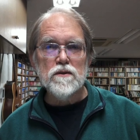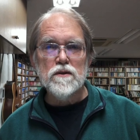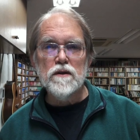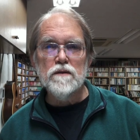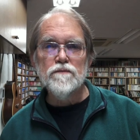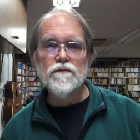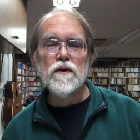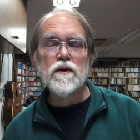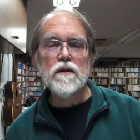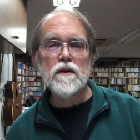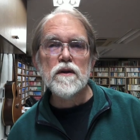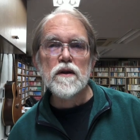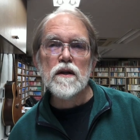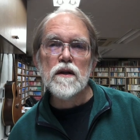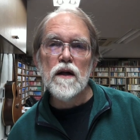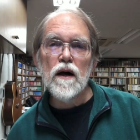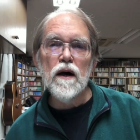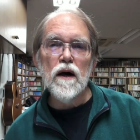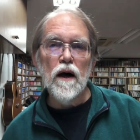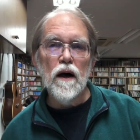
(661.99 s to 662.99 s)
in front of the
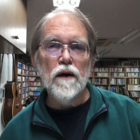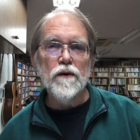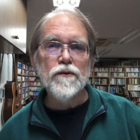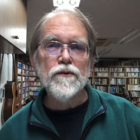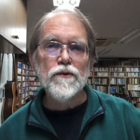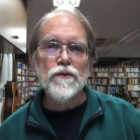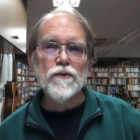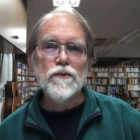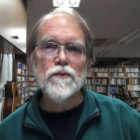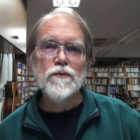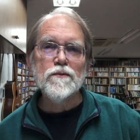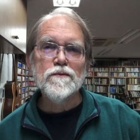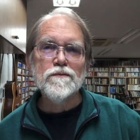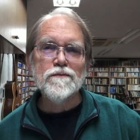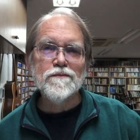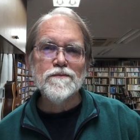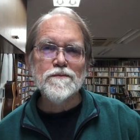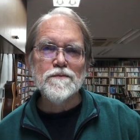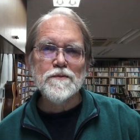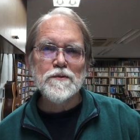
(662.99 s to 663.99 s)
class,
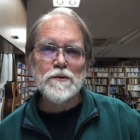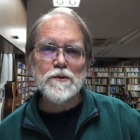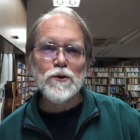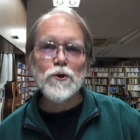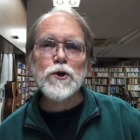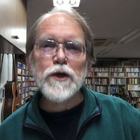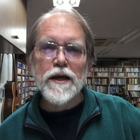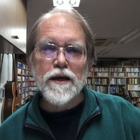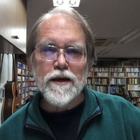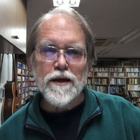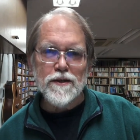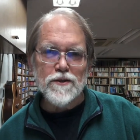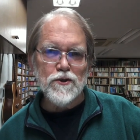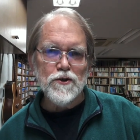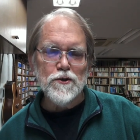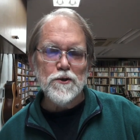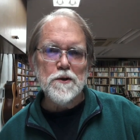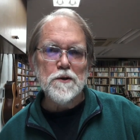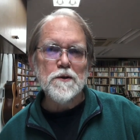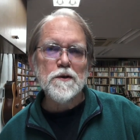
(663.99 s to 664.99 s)
looking at
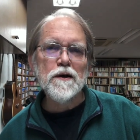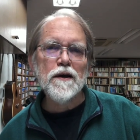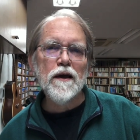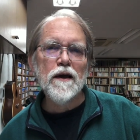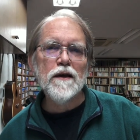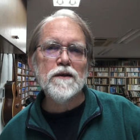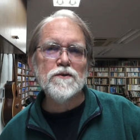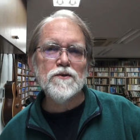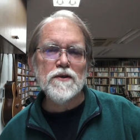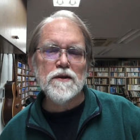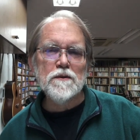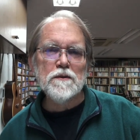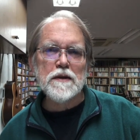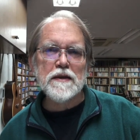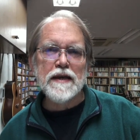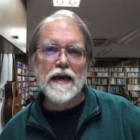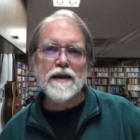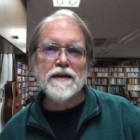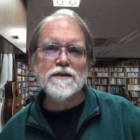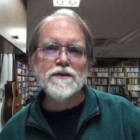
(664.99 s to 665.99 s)
you and
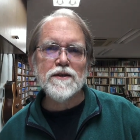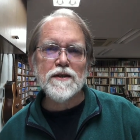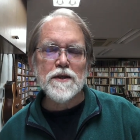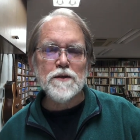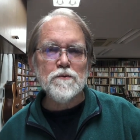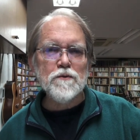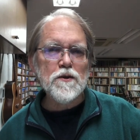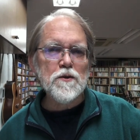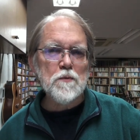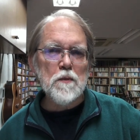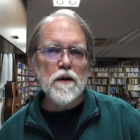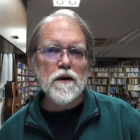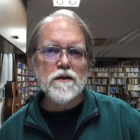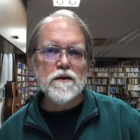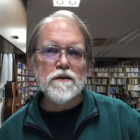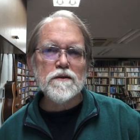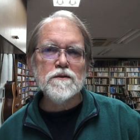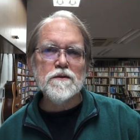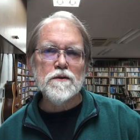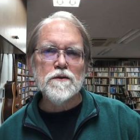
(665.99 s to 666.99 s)
occasionally
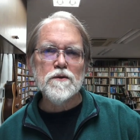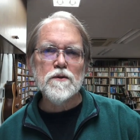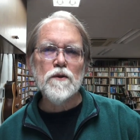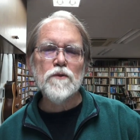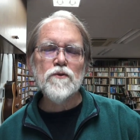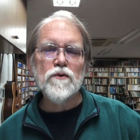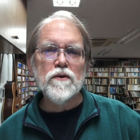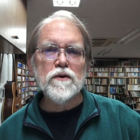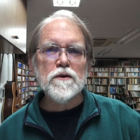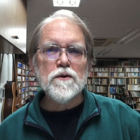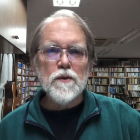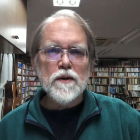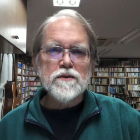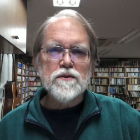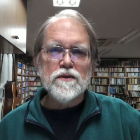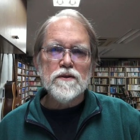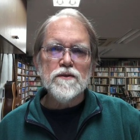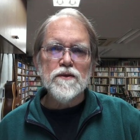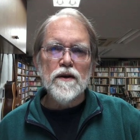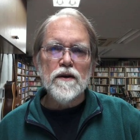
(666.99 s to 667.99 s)
responding to you and throwing
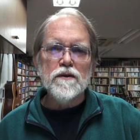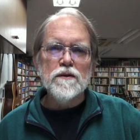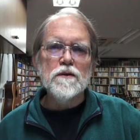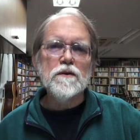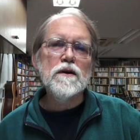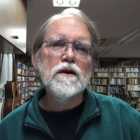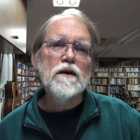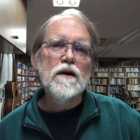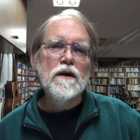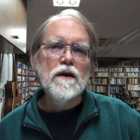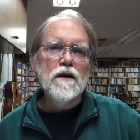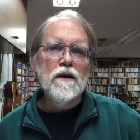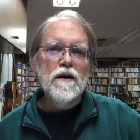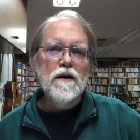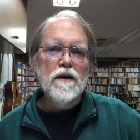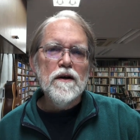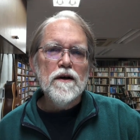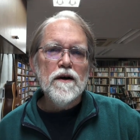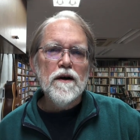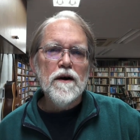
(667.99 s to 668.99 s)
questions at you,
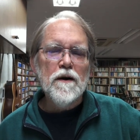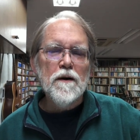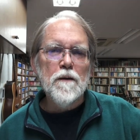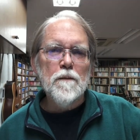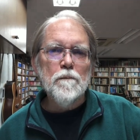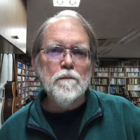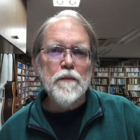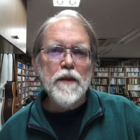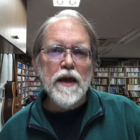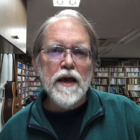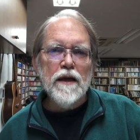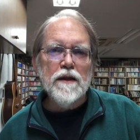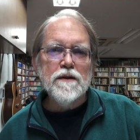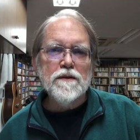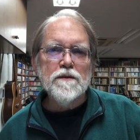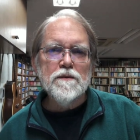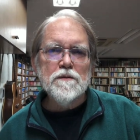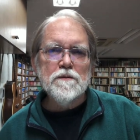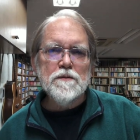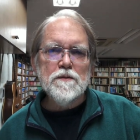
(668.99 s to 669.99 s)

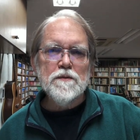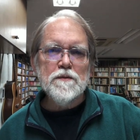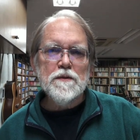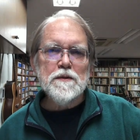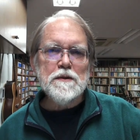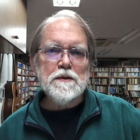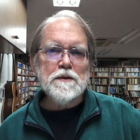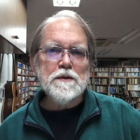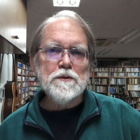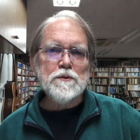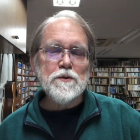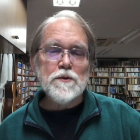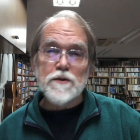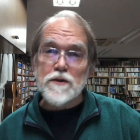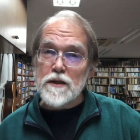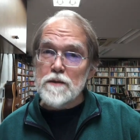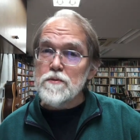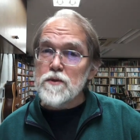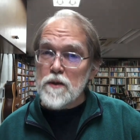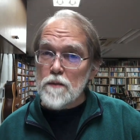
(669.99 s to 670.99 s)
and it
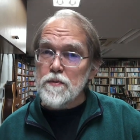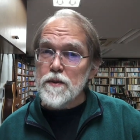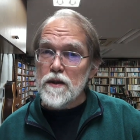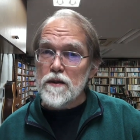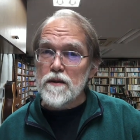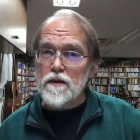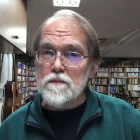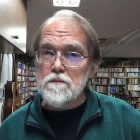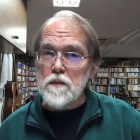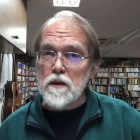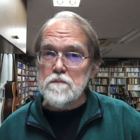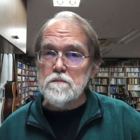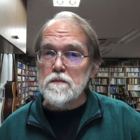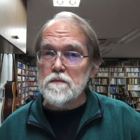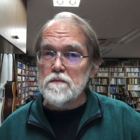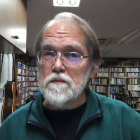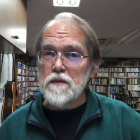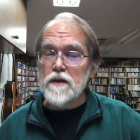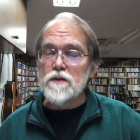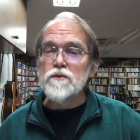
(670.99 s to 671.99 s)
seems to be a
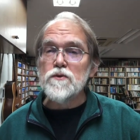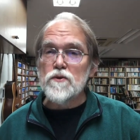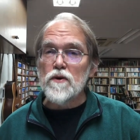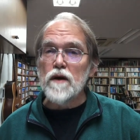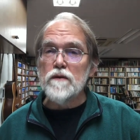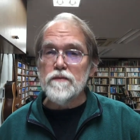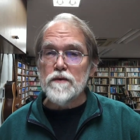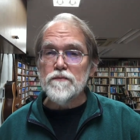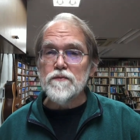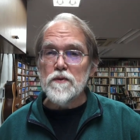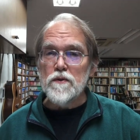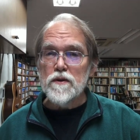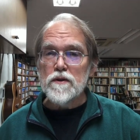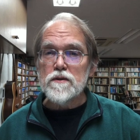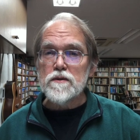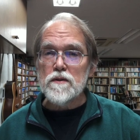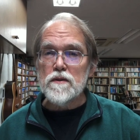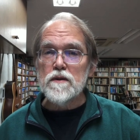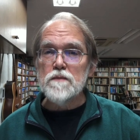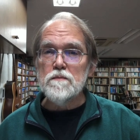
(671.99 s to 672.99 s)
major driving
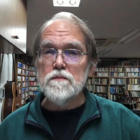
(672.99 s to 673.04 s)
force